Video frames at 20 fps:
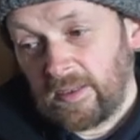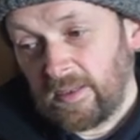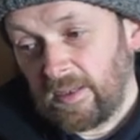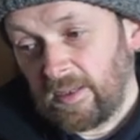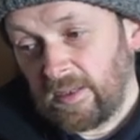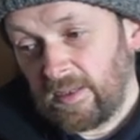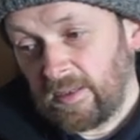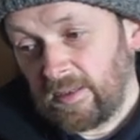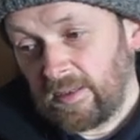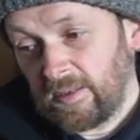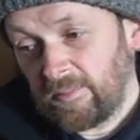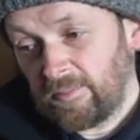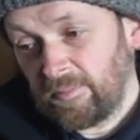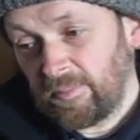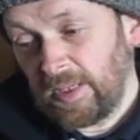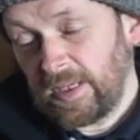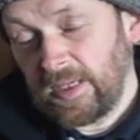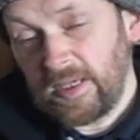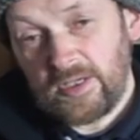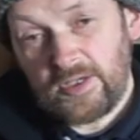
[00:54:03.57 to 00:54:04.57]
uh,
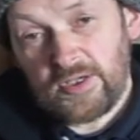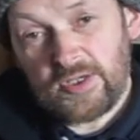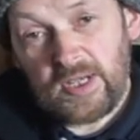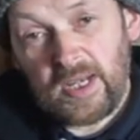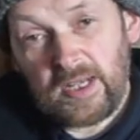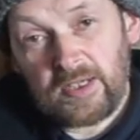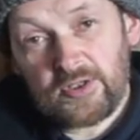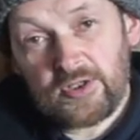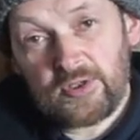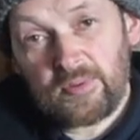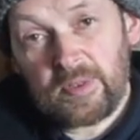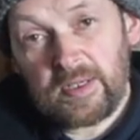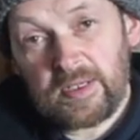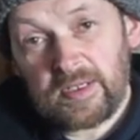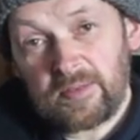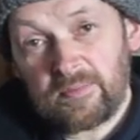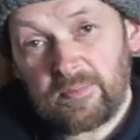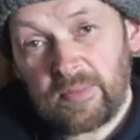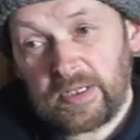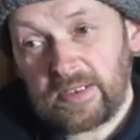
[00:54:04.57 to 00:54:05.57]
peers elsewhere
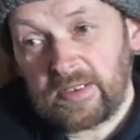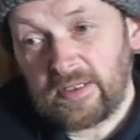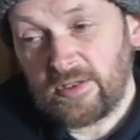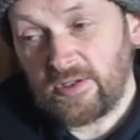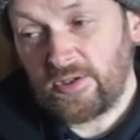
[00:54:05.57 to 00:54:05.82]
in Britain.